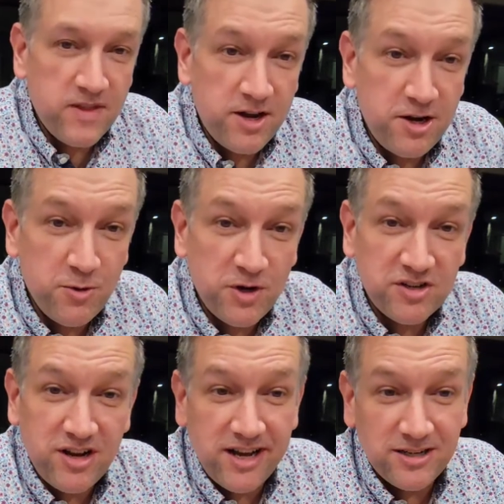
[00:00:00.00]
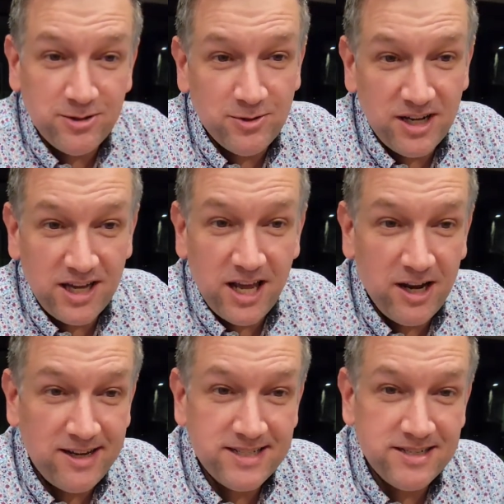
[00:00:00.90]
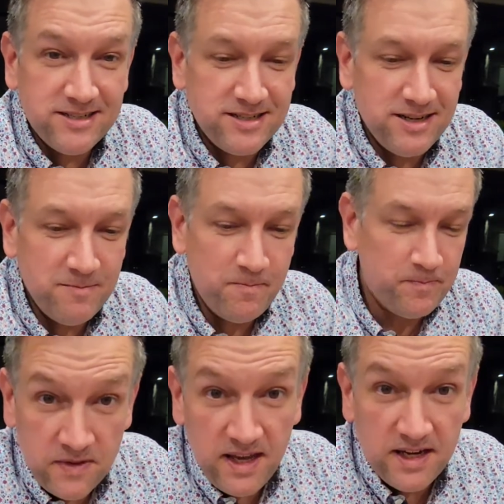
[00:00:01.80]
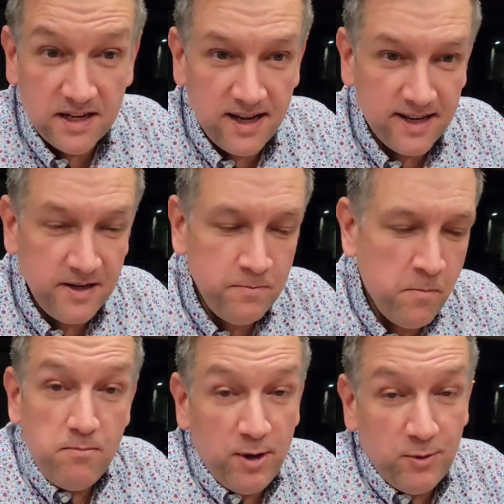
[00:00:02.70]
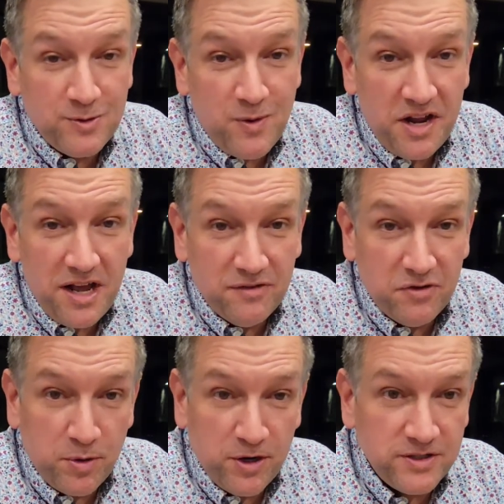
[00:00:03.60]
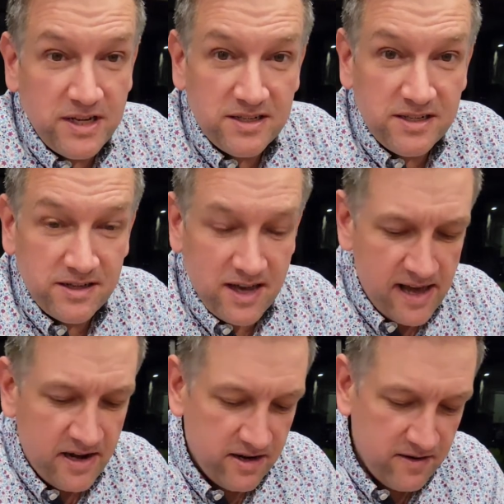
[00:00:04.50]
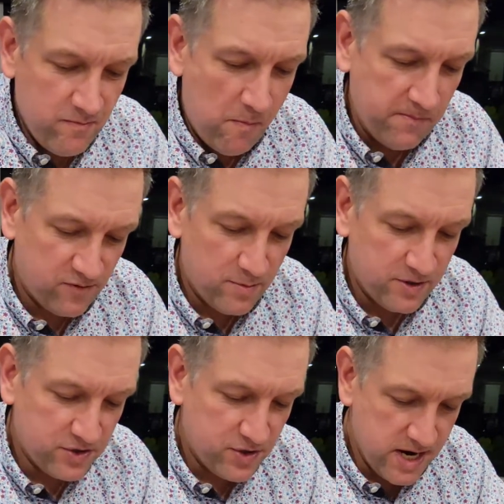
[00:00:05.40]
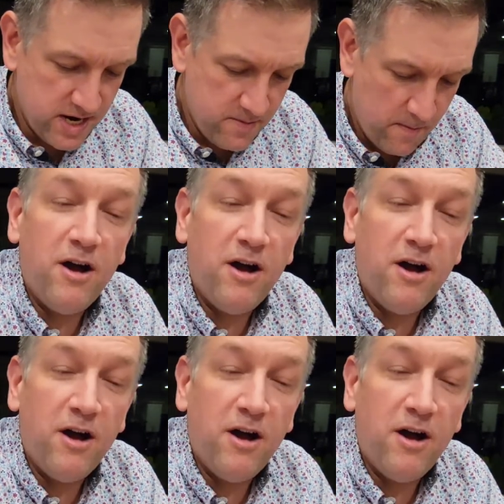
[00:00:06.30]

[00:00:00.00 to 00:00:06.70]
I don't know what it's like to get licensed in in Ghana, but it was one hell of a process in Canada from Australia.